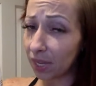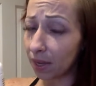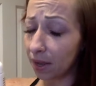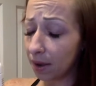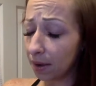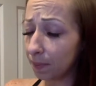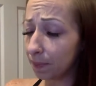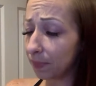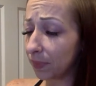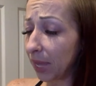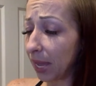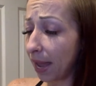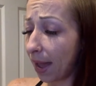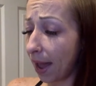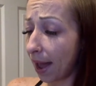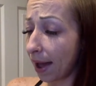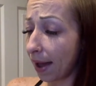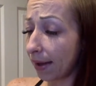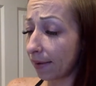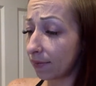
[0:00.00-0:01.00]
They
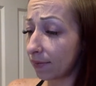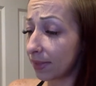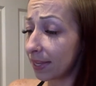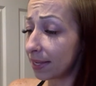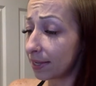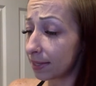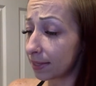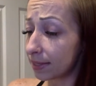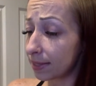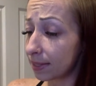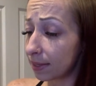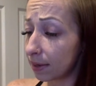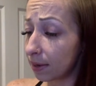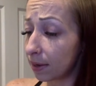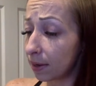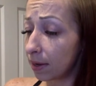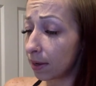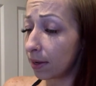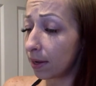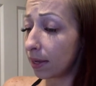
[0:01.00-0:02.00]
have this.
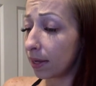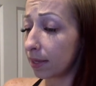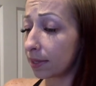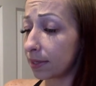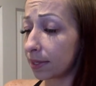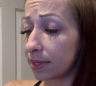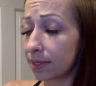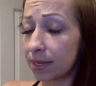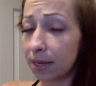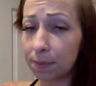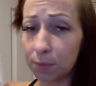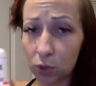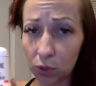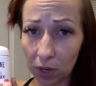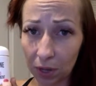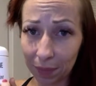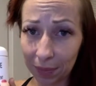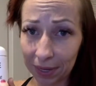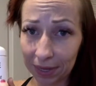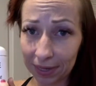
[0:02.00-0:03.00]
It's a deep
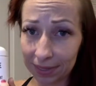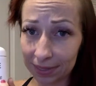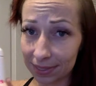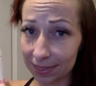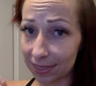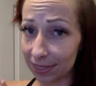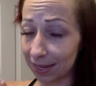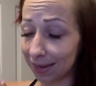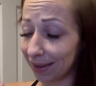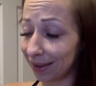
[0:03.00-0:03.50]
treatment.